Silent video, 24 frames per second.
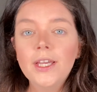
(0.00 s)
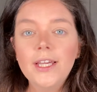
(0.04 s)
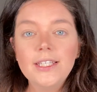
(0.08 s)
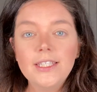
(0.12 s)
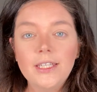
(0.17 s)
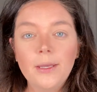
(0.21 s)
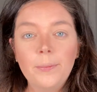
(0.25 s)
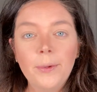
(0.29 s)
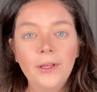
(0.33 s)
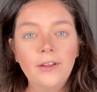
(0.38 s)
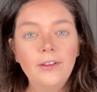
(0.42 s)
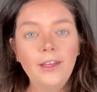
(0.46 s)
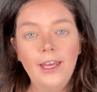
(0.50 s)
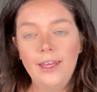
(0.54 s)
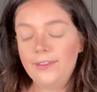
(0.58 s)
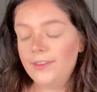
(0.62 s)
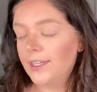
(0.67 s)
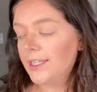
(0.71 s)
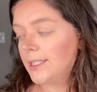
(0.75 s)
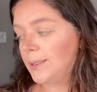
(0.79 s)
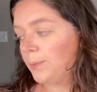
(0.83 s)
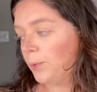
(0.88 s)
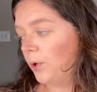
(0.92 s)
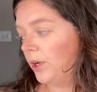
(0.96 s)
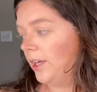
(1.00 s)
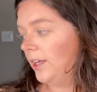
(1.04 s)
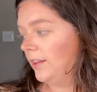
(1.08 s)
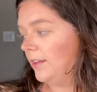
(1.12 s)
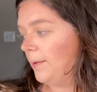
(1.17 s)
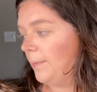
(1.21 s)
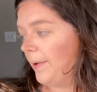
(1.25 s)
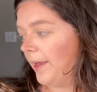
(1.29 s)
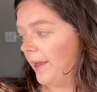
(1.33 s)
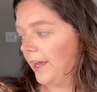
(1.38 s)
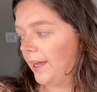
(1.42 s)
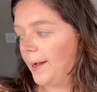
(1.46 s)
Typically at this point in
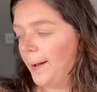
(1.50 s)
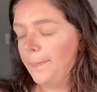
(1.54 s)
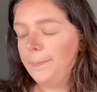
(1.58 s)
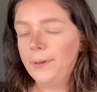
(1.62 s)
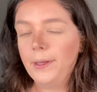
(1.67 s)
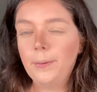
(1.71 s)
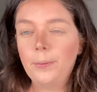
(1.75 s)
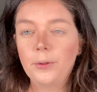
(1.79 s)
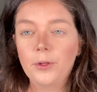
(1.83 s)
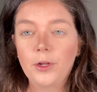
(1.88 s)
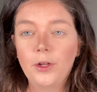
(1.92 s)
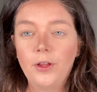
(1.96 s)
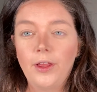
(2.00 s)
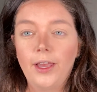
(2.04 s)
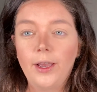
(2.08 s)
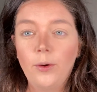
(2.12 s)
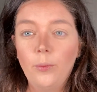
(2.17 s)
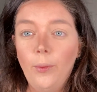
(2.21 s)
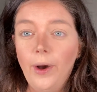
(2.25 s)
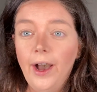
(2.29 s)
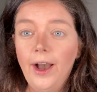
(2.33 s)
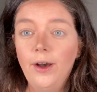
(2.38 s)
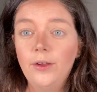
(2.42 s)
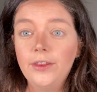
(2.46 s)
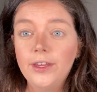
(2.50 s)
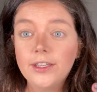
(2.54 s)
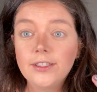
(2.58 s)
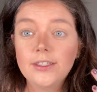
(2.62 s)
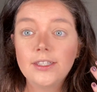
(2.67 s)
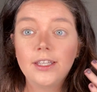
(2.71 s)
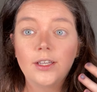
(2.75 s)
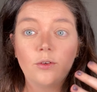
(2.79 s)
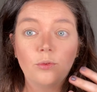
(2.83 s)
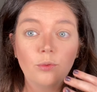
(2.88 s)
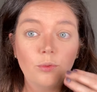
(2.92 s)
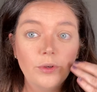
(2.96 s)
the makeup, people are like, wow, that's
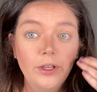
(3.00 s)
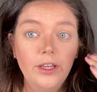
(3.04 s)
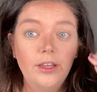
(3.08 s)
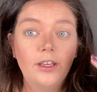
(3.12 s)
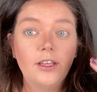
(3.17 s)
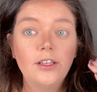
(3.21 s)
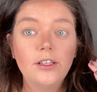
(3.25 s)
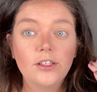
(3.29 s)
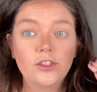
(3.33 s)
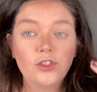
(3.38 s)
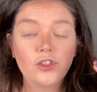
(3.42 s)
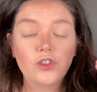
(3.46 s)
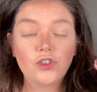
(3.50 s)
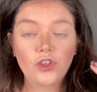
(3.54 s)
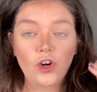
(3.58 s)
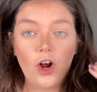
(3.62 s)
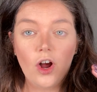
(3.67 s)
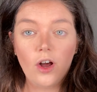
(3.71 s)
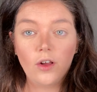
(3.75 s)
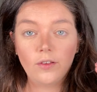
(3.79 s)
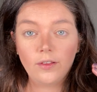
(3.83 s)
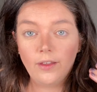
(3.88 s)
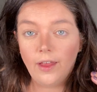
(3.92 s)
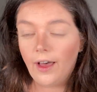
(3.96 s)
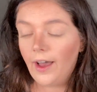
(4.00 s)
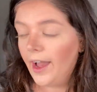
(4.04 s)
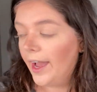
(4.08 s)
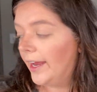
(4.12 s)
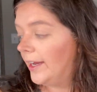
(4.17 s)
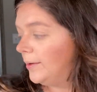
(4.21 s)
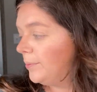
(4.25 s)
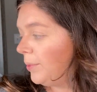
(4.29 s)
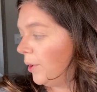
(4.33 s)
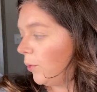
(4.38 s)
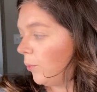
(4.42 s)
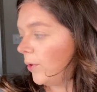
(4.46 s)
like really a strong
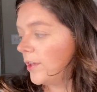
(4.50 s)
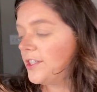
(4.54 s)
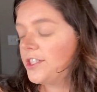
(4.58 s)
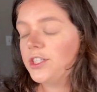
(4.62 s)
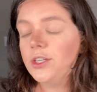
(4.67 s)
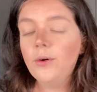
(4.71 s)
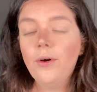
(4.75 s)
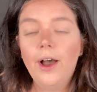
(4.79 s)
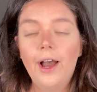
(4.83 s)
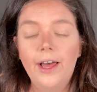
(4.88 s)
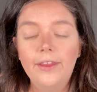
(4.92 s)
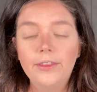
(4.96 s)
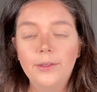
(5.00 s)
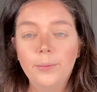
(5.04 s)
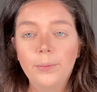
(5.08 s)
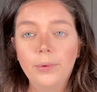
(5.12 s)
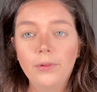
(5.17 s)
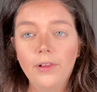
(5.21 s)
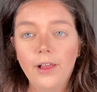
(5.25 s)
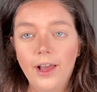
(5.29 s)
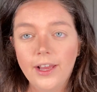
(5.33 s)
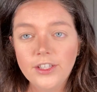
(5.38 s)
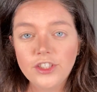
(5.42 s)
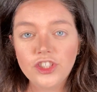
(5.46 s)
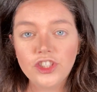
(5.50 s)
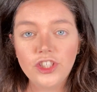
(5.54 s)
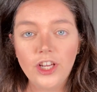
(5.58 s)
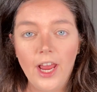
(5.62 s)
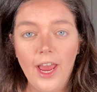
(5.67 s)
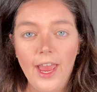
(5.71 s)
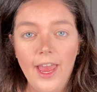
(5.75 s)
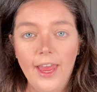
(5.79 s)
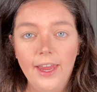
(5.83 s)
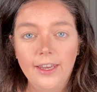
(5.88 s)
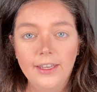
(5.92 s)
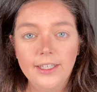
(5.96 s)
line. But once you add the blush
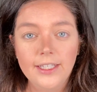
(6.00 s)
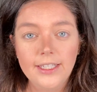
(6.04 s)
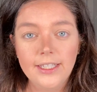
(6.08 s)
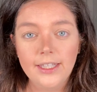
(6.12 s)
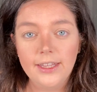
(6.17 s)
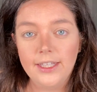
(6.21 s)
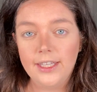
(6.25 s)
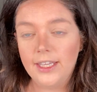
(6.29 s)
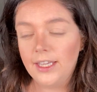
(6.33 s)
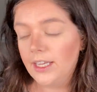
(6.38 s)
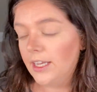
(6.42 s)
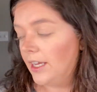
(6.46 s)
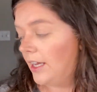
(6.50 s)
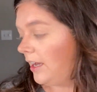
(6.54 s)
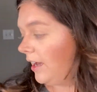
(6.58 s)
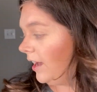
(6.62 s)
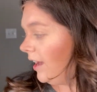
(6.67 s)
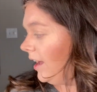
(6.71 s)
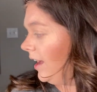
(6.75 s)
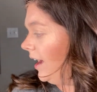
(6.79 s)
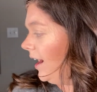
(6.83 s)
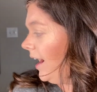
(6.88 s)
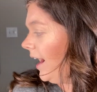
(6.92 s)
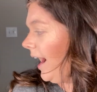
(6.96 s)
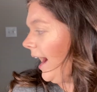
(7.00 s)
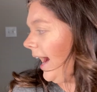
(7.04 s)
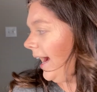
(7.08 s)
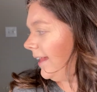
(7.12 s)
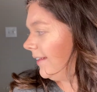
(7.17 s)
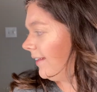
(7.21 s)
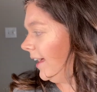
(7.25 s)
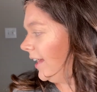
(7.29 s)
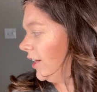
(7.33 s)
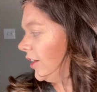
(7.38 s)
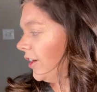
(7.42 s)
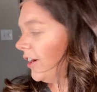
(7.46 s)
and the
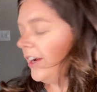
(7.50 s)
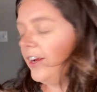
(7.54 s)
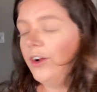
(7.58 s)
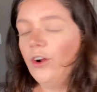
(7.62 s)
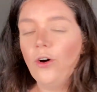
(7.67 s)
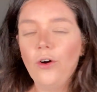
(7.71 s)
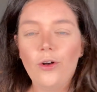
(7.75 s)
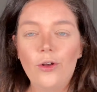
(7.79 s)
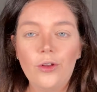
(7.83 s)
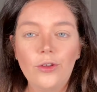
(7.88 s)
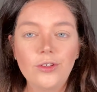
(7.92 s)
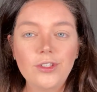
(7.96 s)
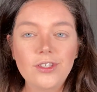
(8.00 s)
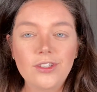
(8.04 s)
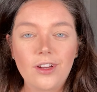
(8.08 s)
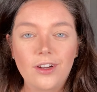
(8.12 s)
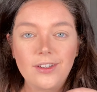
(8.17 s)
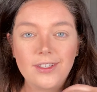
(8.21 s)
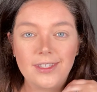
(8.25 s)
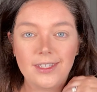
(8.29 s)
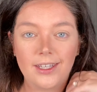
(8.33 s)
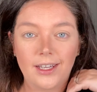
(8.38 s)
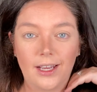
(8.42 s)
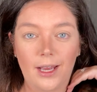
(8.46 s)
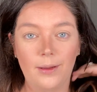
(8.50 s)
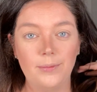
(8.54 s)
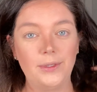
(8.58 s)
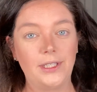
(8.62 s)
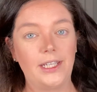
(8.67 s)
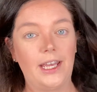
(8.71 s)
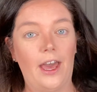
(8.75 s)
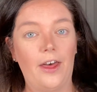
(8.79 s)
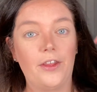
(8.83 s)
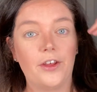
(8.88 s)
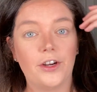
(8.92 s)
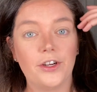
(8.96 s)
highlighter, it all starts to come
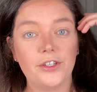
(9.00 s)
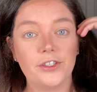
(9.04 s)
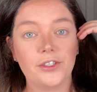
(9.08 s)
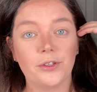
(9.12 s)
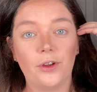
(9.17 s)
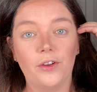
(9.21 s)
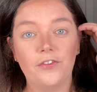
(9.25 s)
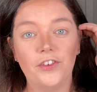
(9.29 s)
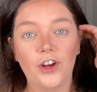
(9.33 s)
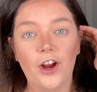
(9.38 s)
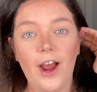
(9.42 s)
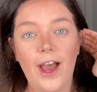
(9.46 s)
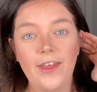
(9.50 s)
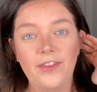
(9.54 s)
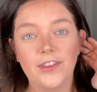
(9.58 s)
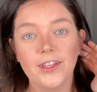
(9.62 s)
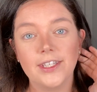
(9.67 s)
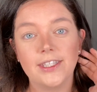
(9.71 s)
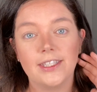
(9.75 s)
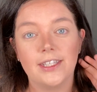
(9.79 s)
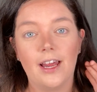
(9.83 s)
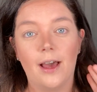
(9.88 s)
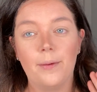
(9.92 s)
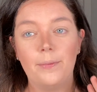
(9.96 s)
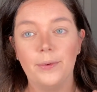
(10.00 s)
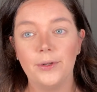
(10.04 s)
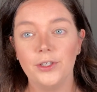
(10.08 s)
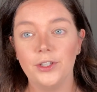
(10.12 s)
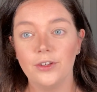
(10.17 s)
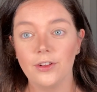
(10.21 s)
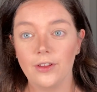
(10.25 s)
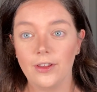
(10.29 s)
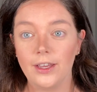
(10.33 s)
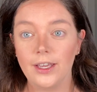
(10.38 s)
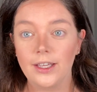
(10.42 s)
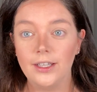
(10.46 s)
together. So if you're at this step and
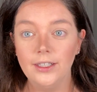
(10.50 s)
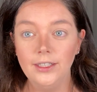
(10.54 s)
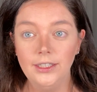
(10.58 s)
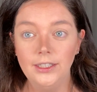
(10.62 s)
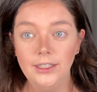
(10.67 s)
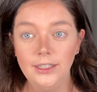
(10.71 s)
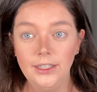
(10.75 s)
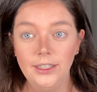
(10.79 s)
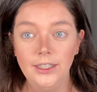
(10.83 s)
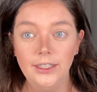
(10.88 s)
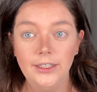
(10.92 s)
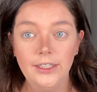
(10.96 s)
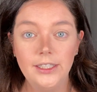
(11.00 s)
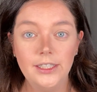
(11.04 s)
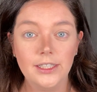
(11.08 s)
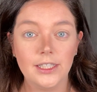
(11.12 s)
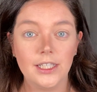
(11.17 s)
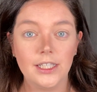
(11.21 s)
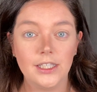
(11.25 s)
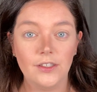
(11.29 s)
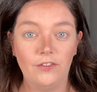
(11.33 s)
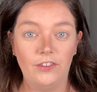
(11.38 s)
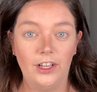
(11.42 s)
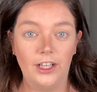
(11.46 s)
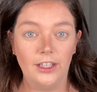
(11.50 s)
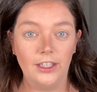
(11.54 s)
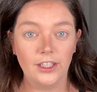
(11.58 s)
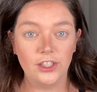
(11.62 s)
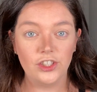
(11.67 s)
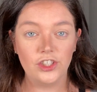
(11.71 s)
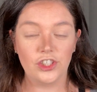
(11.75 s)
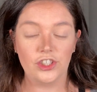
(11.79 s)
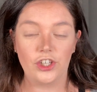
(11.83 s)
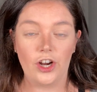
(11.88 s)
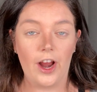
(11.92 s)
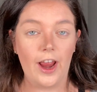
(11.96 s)
you're like, oh, this is feeling
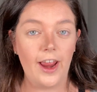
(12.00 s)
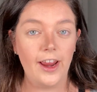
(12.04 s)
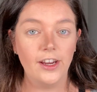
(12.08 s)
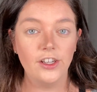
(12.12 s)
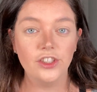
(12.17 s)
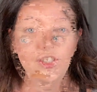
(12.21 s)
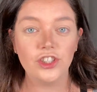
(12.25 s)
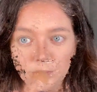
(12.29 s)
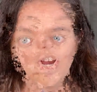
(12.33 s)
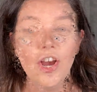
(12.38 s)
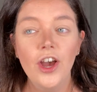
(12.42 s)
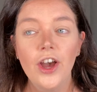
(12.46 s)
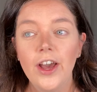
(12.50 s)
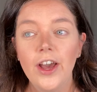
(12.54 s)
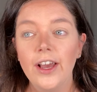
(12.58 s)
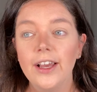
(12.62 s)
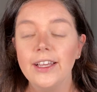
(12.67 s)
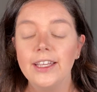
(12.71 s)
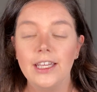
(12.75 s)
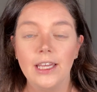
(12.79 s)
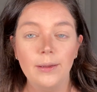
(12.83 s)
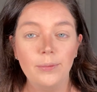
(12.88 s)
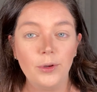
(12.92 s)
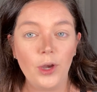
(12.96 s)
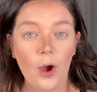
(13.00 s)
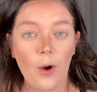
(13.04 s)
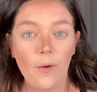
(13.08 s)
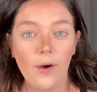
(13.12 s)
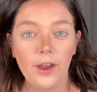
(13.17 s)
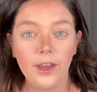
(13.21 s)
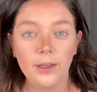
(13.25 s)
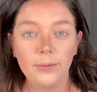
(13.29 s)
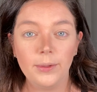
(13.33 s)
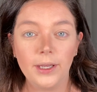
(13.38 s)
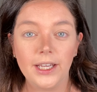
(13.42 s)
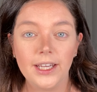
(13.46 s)
strange, keep
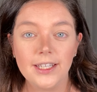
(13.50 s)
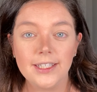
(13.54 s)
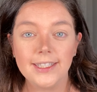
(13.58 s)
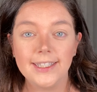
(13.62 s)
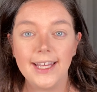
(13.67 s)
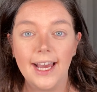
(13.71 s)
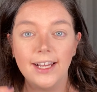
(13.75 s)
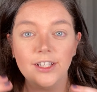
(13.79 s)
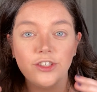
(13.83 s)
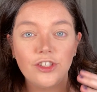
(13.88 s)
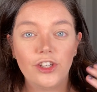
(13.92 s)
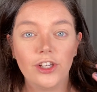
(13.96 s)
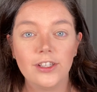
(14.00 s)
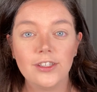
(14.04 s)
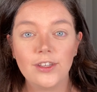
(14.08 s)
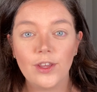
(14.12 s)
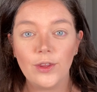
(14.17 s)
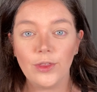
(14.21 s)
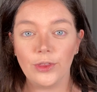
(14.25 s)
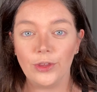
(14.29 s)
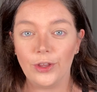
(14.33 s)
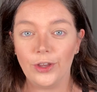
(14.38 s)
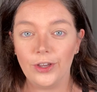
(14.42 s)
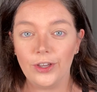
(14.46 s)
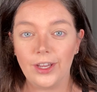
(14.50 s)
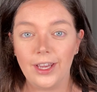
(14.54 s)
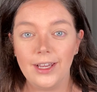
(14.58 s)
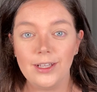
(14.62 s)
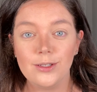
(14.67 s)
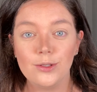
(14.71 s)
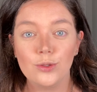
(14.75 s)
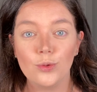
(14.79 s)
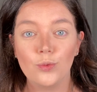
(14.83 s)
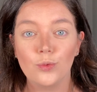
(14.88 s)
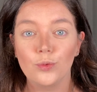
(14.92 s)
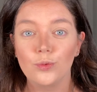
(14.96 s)
going because that chiseled look
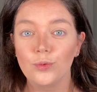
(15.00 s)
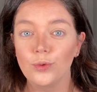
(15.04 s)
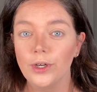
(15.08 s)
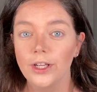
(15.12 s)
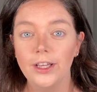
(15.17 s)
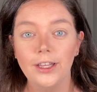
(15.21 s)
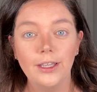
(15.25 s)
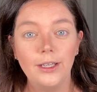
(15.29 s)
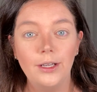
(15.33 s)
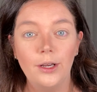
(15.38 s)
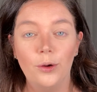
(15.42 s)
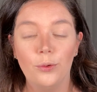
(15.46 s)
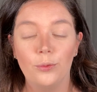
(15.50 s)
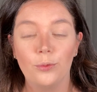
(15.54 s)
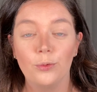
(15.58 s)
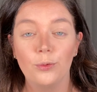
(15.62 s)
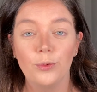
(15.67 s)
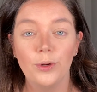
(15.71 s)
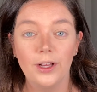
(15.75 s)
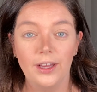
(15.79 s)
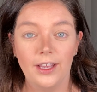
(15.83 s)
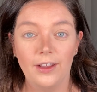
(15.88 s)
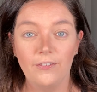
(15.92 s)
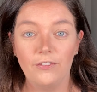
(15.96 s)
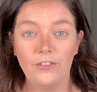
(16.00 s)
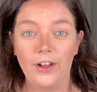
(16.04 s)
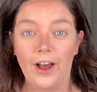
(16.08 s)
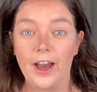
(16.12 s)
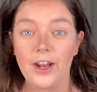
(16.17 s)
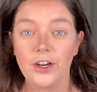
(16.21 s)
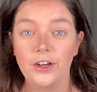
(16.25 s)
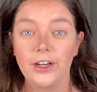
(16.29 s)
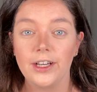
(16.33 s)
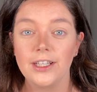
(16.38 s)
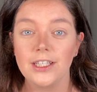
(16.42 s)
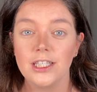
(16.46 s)
is really, really
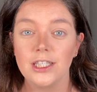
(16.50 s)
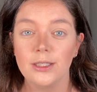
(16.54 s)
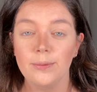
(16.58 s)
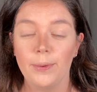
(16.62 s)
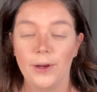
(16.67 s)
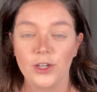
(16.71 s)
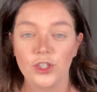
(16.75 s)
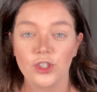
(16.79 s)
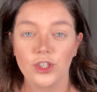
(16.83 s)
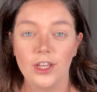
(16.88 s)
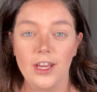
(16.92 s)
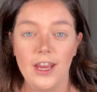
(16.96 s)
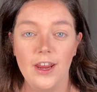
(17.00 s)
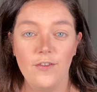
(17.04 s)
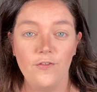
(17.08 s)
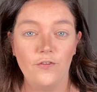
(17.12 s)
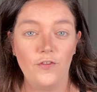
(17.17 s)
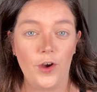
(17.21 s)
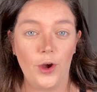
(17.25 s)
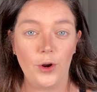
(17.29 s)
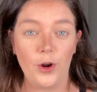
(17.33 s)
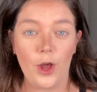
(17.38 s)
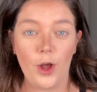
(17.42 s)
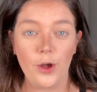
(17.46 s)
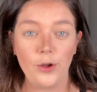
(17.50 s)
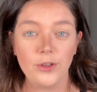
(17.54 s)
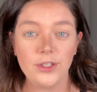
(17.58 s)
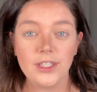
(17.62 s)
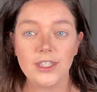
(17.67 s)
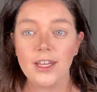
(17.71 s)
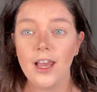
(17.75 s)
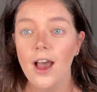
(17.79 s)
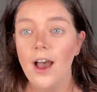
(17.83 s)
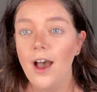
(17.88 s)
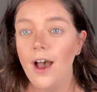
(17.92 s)
flattering, especially in photos.